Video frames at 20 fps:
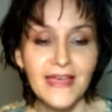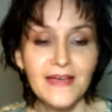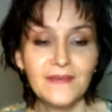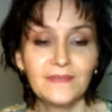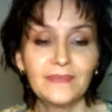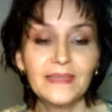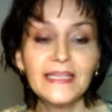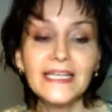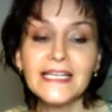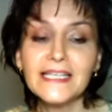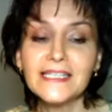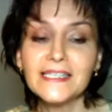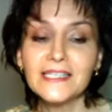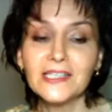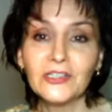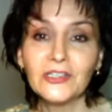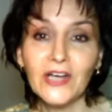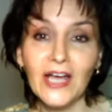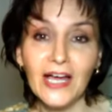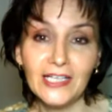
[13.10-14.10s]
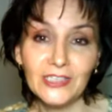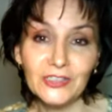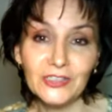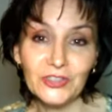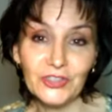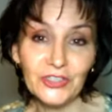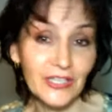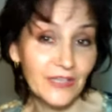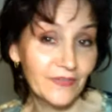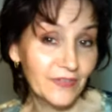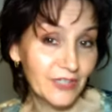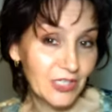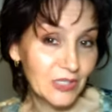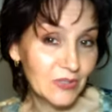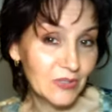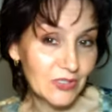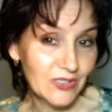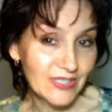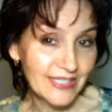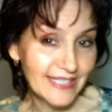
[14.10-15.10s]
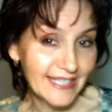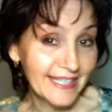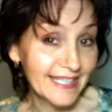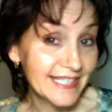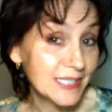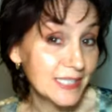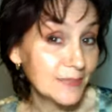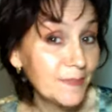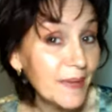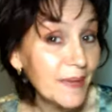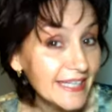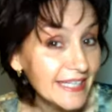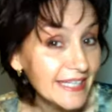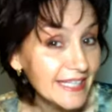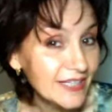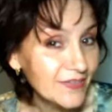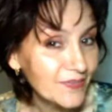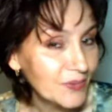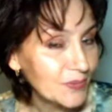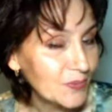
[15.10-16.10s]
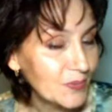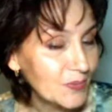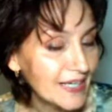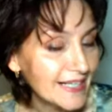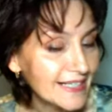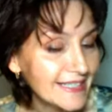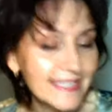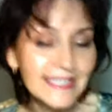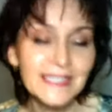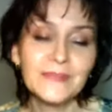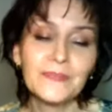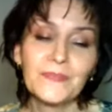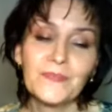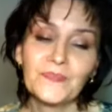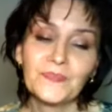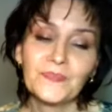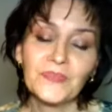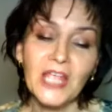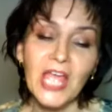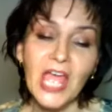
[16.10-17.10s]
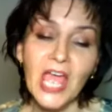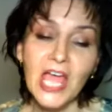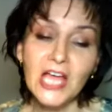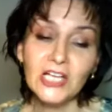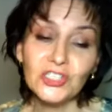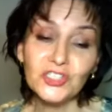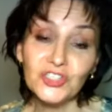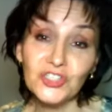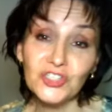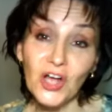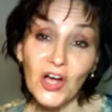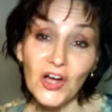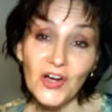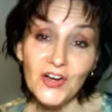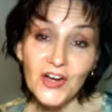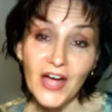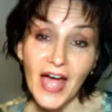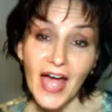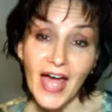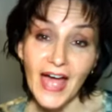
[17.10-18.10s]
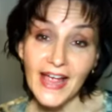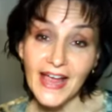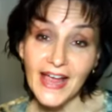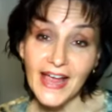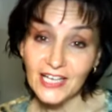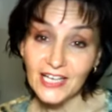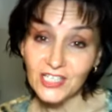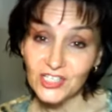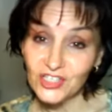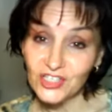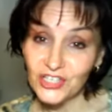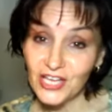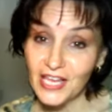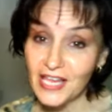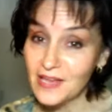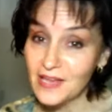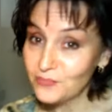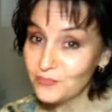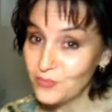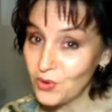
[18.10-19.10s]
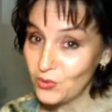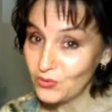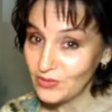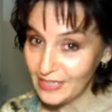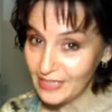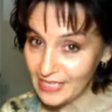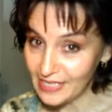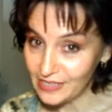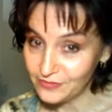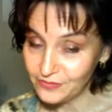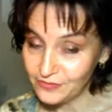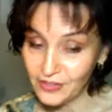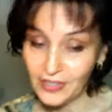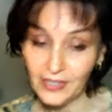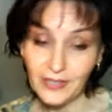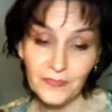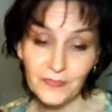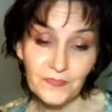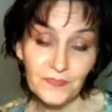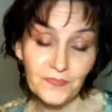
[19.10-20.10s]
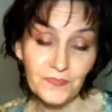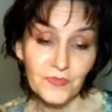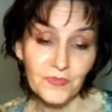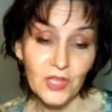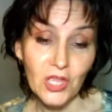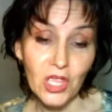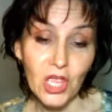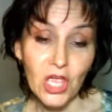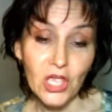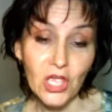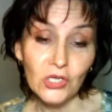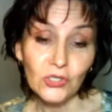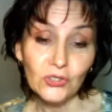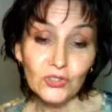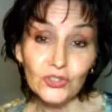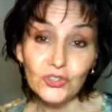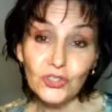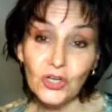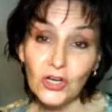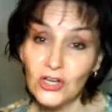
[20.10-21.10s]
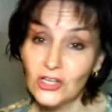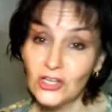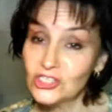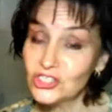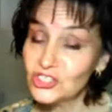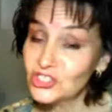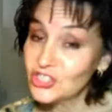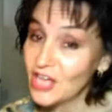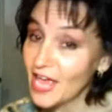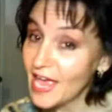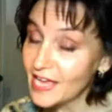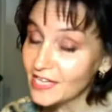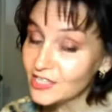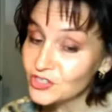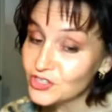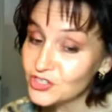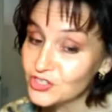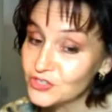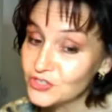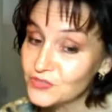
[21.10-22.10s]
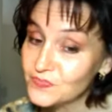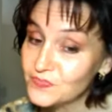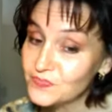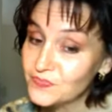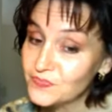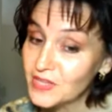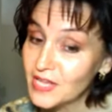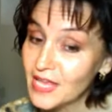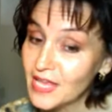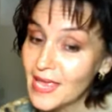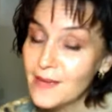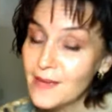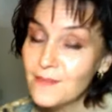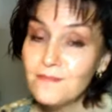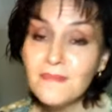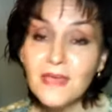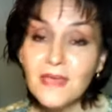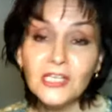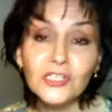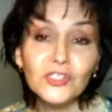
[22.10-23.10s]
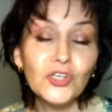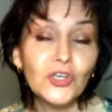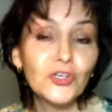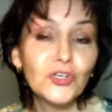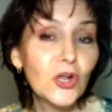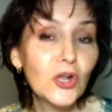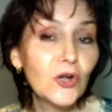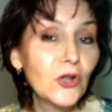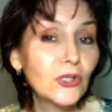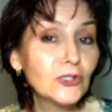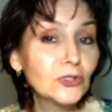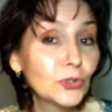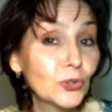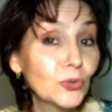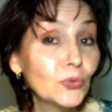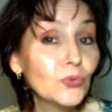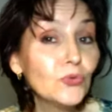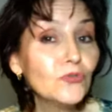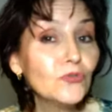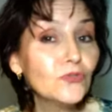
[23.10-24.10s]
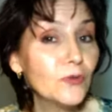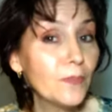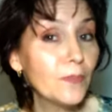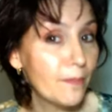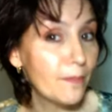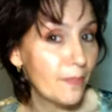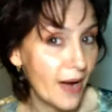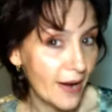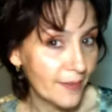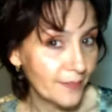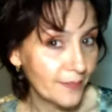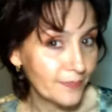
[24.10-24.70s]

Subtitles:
Please look under the video to see the spelling of the words. Jean a caché mon livre. Je le cherche, mais je ne le trouve pas.